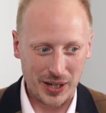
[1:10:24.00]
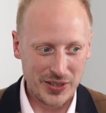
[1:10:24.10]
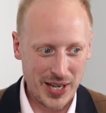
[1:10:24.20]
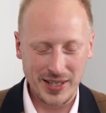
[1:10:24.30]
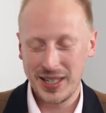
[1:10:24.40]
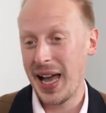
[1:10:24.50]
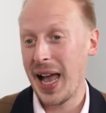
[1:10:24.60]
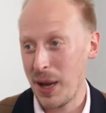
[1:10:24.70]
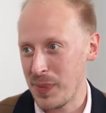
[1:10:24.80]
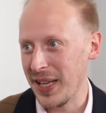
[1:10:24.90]
like I said, a
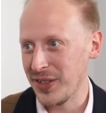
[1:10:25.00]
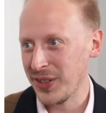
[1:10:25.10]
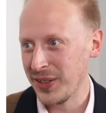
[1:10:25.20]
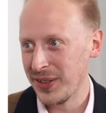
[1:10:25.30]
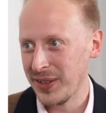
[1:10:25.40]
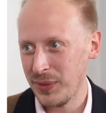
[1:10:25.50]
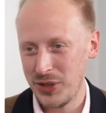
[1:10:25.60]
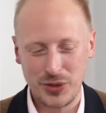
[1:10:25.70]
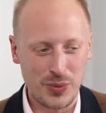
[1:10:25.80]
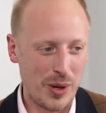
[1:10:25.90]
habit,
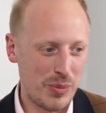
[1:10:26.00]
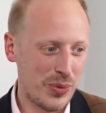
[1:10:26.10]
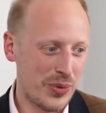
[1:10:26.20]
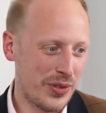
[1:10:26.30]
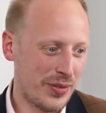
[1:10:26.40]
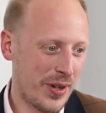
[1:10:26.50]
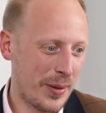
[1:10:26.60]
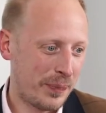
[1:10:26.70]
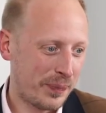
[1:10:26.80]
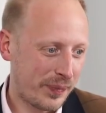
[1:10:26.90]
which is quite important,
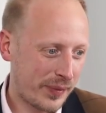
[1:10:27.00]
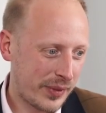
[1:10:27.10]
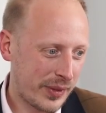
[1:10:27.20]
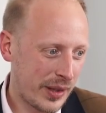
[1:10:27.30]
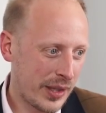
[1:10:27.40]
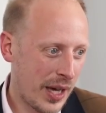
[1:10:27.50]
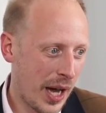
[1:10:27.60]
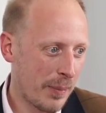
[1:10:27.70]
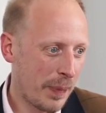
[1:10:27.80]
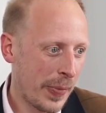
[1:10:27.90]
right?
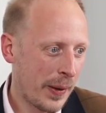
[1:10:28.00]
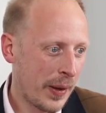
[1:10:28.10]
And